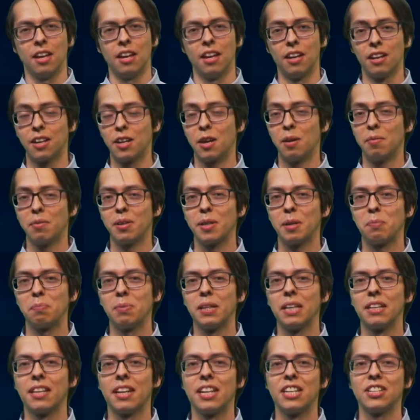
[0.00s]
A common
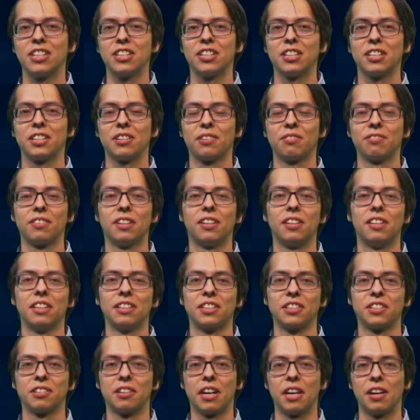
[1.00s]
application of
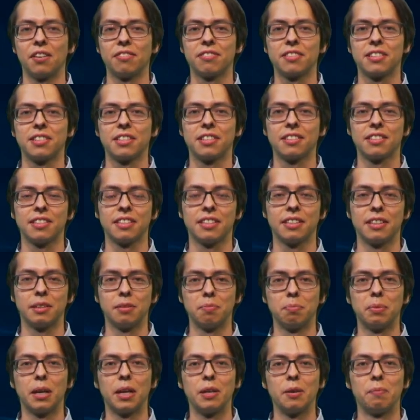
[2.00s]
knowledge graphs is in
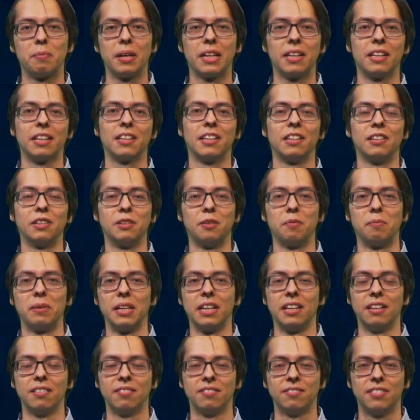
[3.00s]
the biomedical
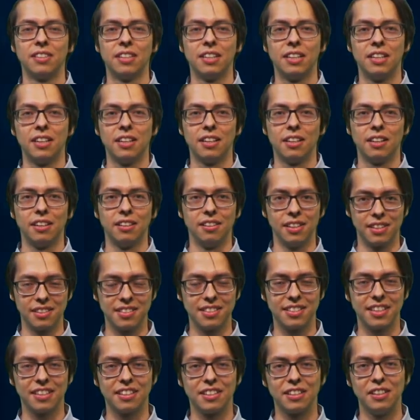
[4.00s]
domain.
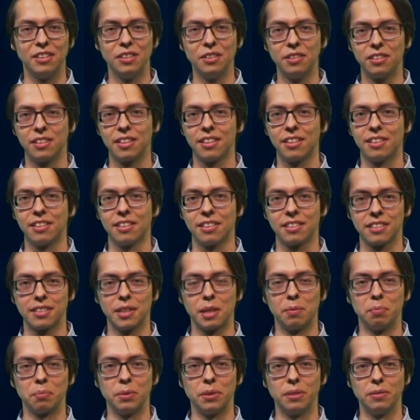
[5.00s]
Let's take a look at an
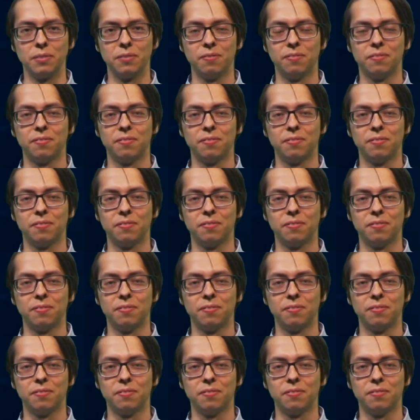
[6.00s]
example.